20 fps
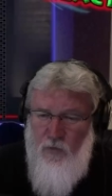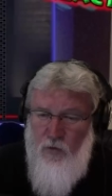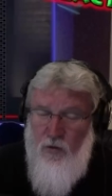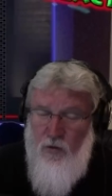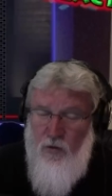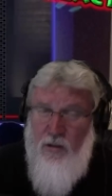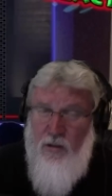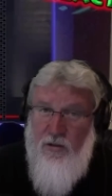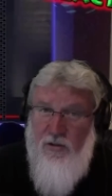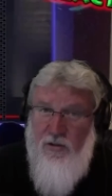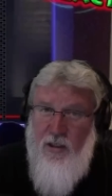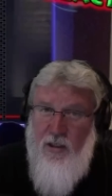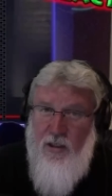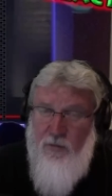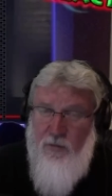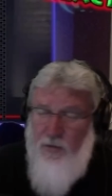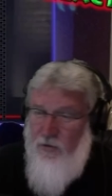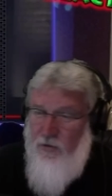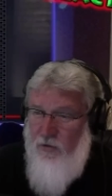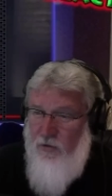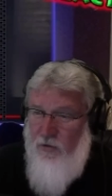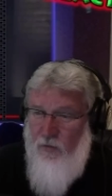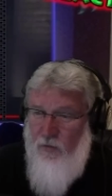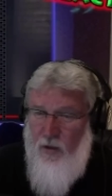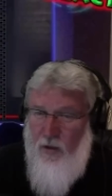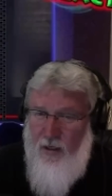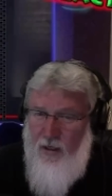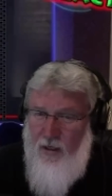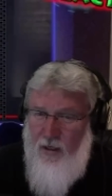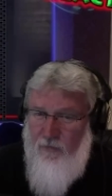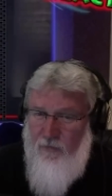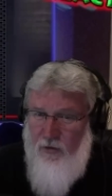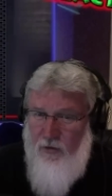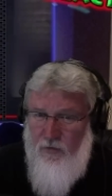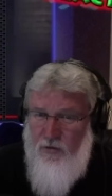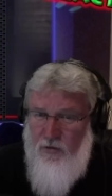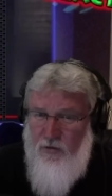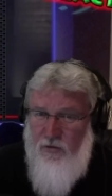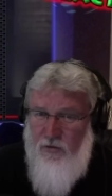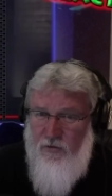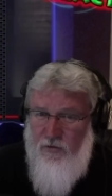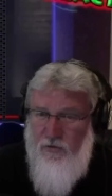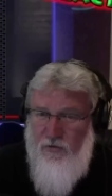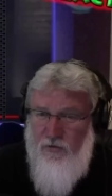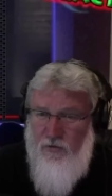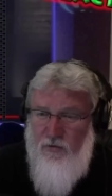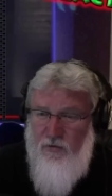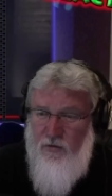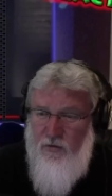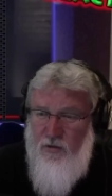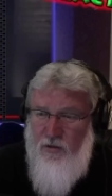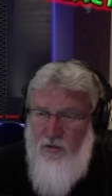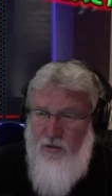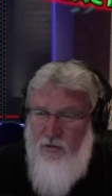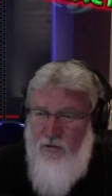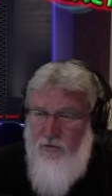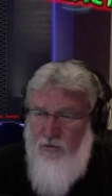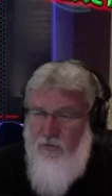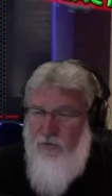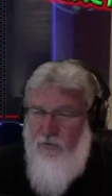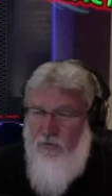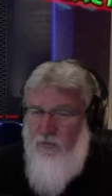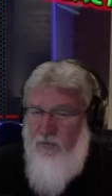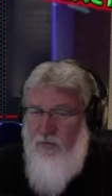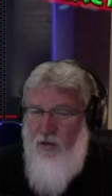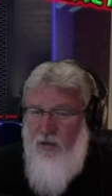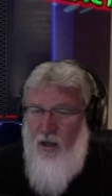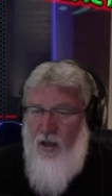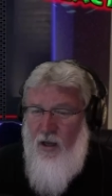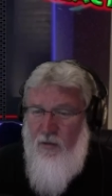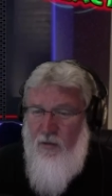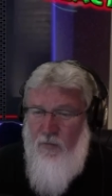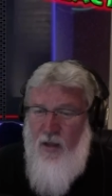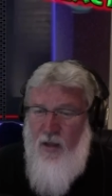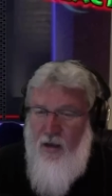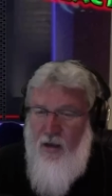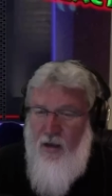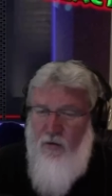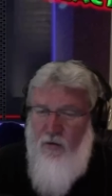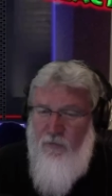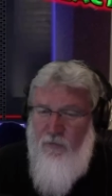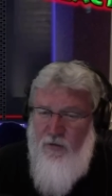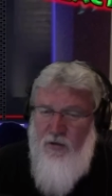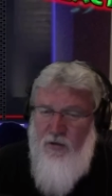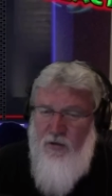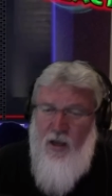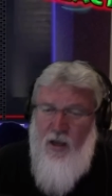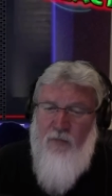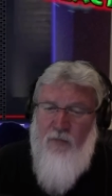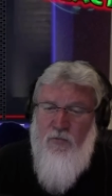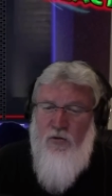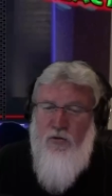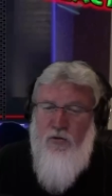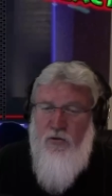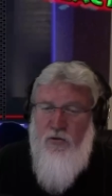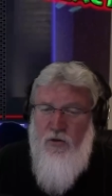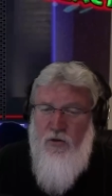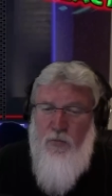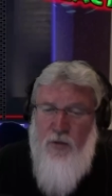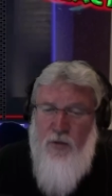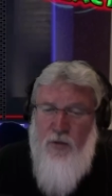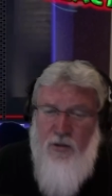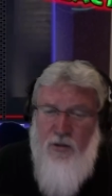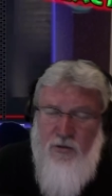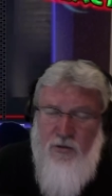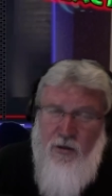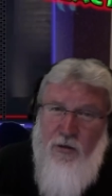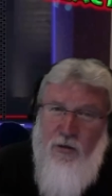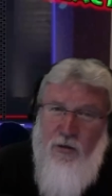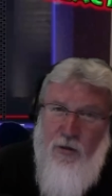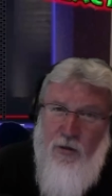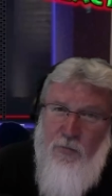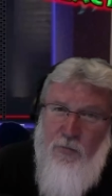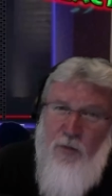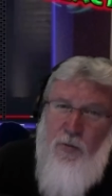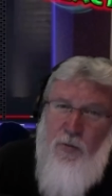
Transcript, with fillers: in his statements or what have you. This is this is I'm now I'm super disturbed